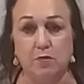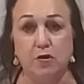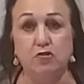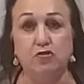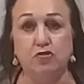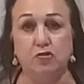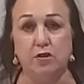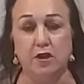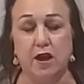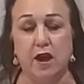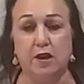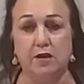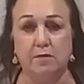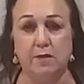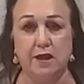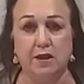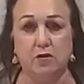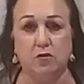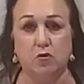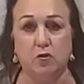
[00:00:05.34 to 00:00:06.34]
to show you how to
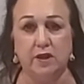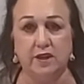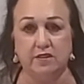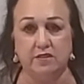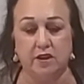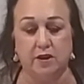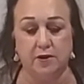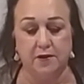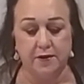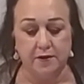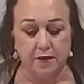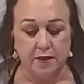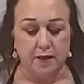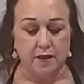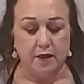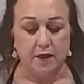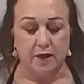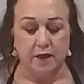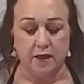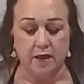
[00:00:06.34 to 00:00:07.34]
make a quick dinner
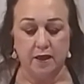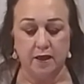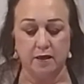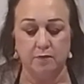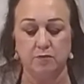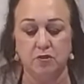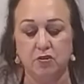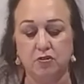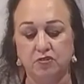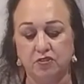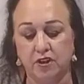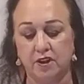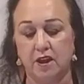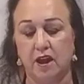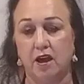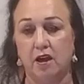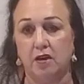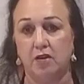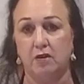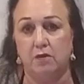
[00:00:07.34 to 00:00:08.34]
and using
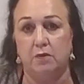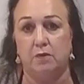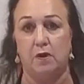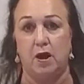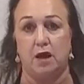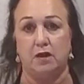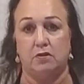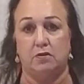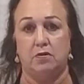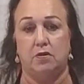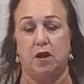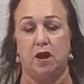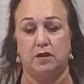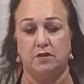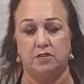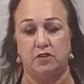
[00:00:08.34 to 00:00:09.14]
our rock crock.